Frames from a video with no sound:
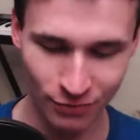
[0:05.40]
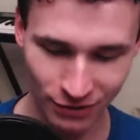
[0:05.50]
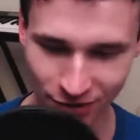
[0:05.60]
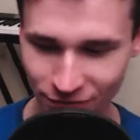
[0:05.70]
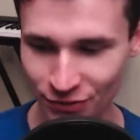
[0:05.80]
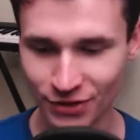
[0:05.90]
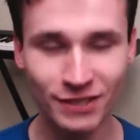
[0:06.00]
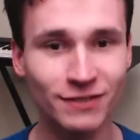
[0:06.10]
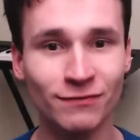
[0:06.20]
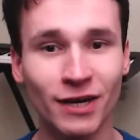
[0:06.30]
that everything
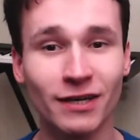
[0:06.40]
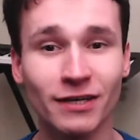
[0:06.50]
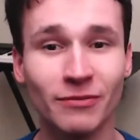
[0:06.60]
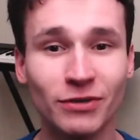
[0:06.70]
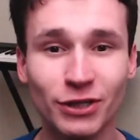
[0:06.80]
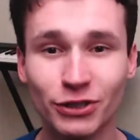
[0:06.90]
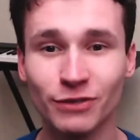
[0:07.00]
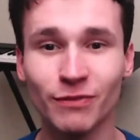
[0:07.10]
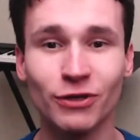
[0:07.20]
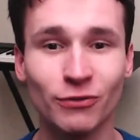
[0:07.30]
is fine and I'm a
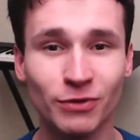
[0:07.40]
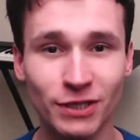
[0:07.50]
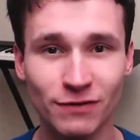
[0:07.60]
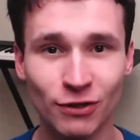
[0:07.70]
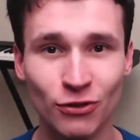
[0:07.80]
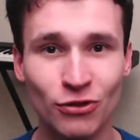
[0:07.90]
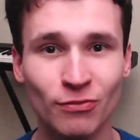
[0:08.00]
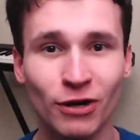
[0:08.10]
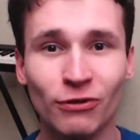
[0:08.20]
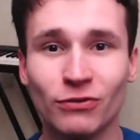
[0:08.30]
Russian man who brings value to
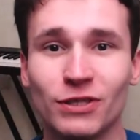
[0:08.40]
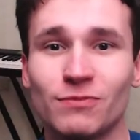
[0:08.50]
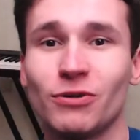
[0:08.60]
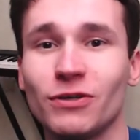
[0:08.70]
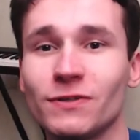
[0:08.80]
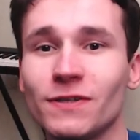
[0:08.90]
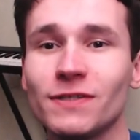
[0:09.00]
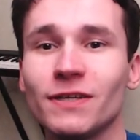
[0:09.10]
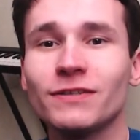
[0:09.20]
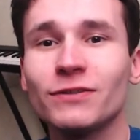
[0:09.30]
my own
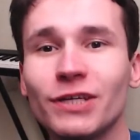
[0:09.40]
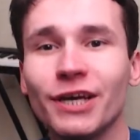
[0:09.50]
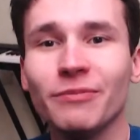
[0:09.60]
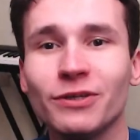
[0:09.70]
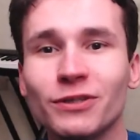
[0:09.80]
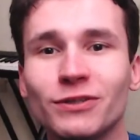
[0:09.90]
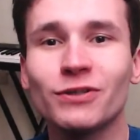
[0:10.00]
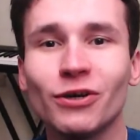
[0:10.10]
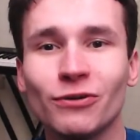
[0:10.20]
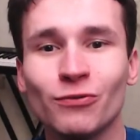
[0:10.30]
experiences and today I'm gonna
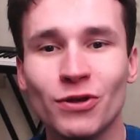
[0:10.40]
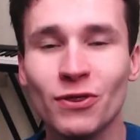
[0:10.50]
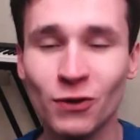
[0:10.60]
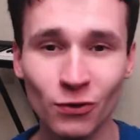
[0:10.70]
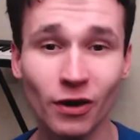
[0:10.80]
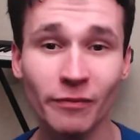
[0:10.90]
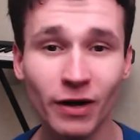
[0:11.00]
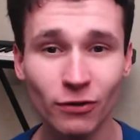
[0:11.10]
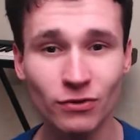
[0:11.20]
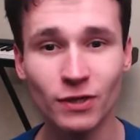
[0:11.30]
talk with you
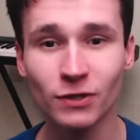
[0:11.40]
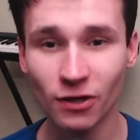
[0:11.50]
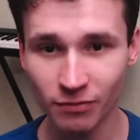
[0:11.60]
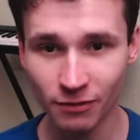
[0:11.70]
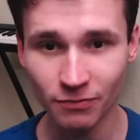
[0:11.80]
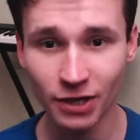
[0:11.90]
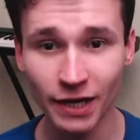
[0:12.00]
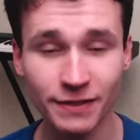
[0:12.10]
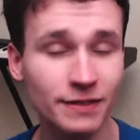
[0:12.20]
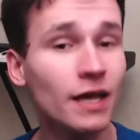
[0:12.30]
about the Nobel
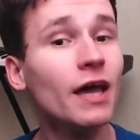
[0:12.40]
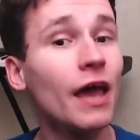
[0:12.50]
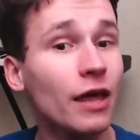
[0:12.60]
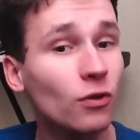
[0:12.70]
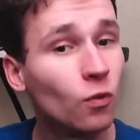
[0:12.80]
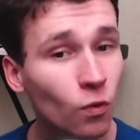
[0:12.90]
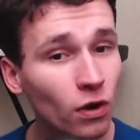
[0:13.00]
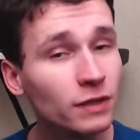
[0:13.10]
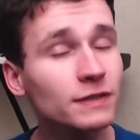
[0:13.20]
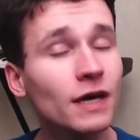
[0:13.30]
Prize and
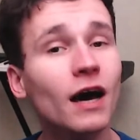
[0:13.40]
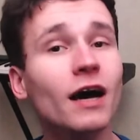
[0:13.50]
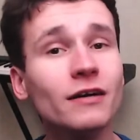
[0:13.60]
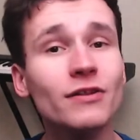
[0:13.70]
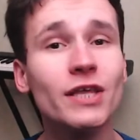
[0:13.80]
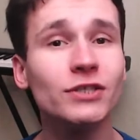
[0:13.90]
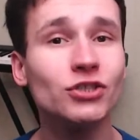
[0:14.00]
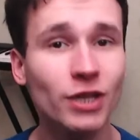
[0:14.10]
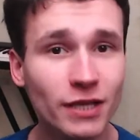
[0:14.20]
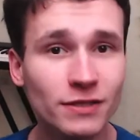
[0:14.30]
what are the
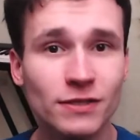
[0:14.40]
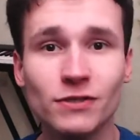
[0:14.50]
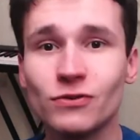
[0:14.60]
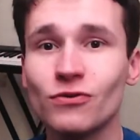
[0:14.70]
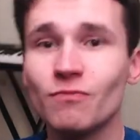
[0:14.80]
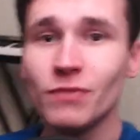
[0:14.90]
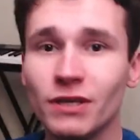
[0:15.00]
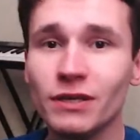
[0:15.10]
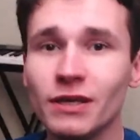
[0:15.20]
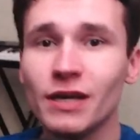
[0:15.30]
chances to
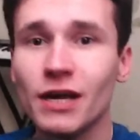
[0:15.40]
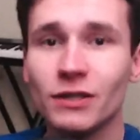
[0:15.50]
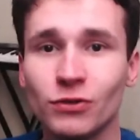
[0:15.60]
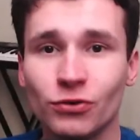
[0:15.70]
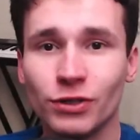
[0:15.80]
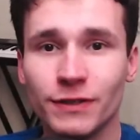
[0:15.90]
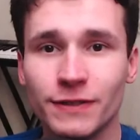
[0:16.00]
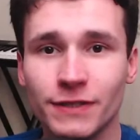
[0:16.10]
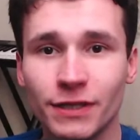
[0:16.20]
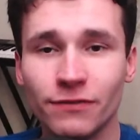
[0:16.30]
me to
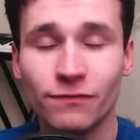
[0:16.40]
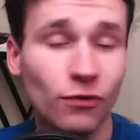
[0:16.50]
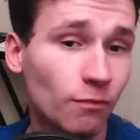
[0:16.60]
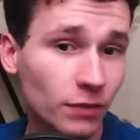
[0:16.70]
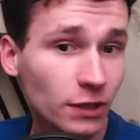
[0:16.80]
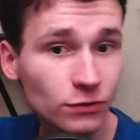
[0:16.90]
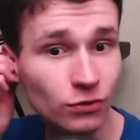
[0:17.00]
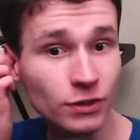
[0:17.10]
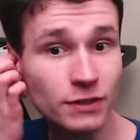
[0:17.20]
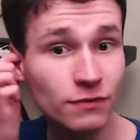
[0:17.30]
receive, for me to
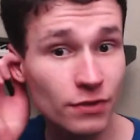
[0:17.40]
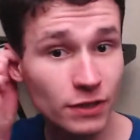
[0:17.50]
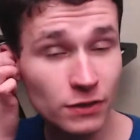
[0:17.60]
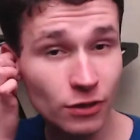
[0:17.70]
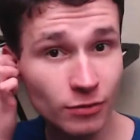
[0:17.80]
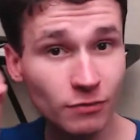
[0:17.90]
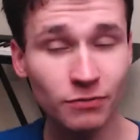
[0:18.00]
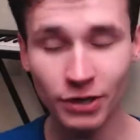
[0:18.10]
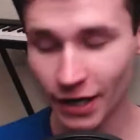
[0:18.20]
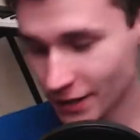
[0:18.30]
receive this Nobel
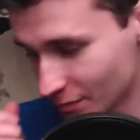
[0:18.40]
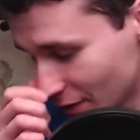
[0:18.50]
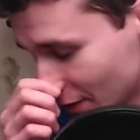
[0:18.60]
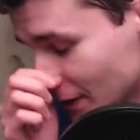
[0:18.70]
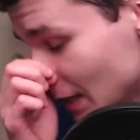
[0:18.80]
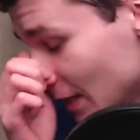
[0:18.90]
Prize because